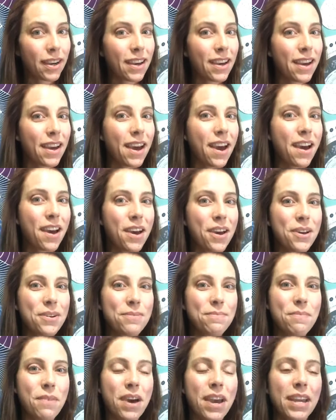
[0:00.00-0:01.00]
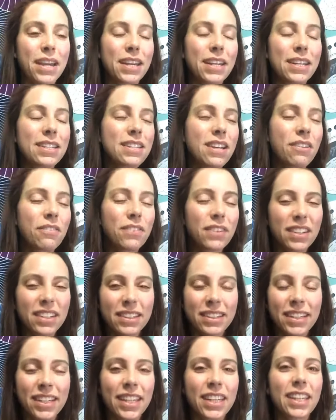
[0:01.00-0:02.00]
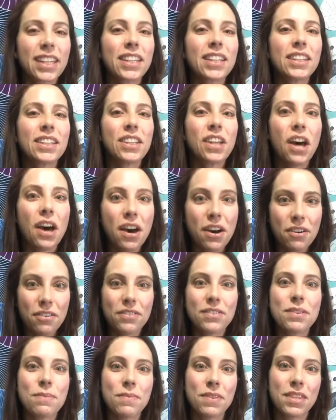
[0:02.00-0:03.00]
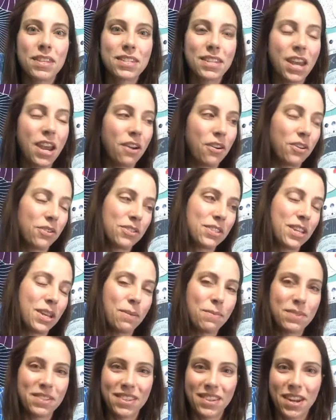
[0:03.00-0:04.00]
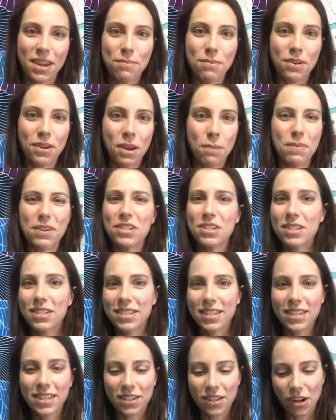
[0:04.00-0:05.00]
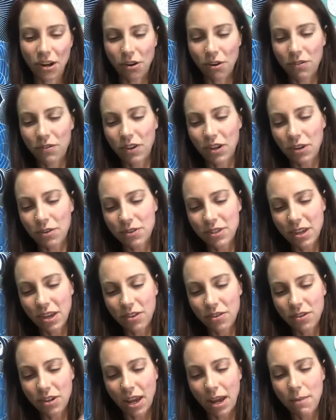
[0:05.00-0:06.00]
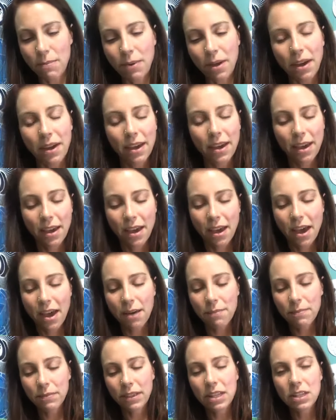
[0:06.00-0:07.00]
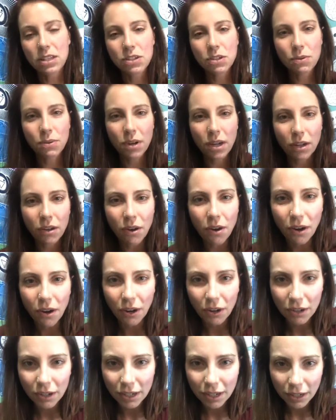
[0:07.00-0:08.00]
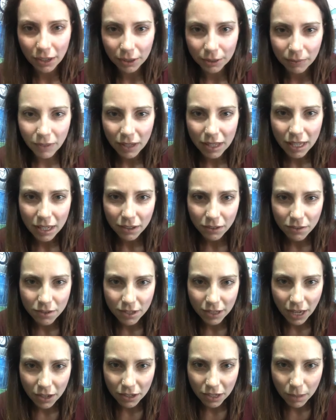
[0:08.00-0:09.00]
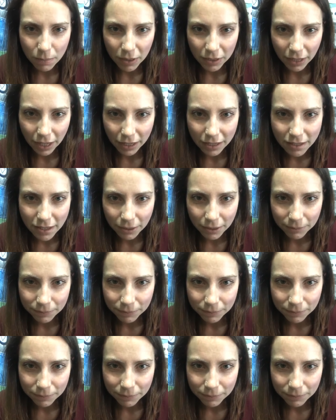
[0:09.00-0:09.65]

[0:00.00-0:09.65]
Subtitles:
I definitely love some of the tarot tips that I put up. I just did the tarot videos the other day, but let's do a card here. I think there was a gal named Alexa.